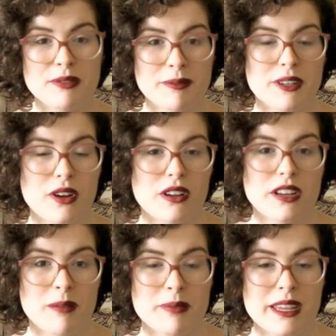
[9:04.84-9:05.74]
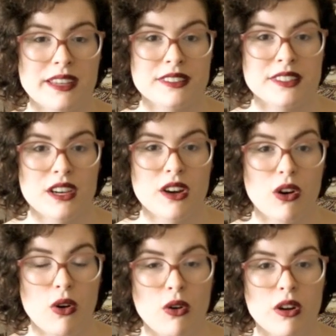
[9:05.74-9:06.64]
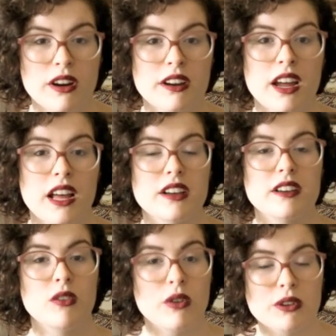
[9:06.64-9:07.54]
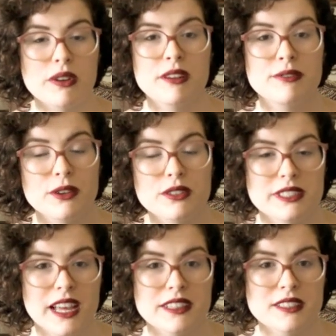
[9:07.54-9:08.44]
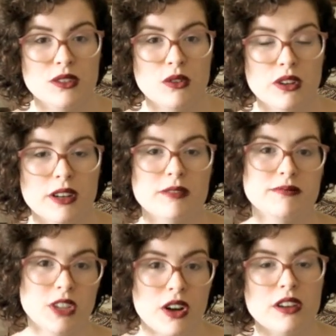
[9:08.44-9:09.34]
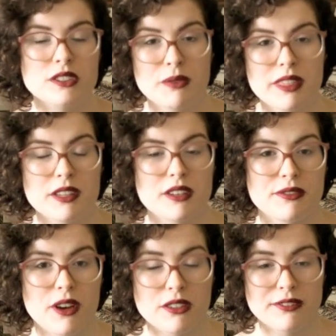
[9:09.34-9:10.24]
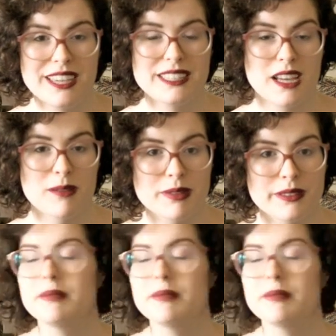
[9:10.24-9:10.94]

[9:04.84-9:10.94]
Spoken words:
from the doll companies, or ordering full sets or dolls with the default face-up.